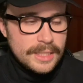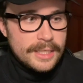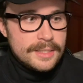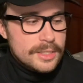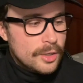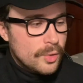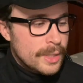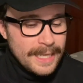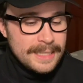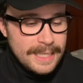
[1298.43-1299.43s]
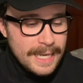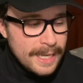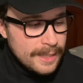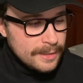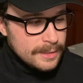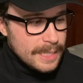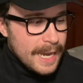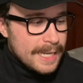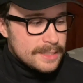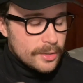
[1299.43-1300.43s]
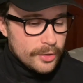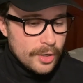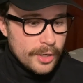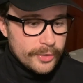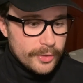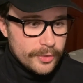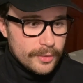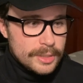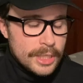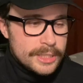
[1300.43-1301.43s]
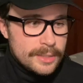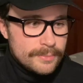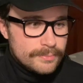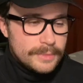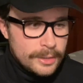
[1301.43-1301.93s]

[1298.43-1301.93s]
And so in the end, Azathoth doesn't,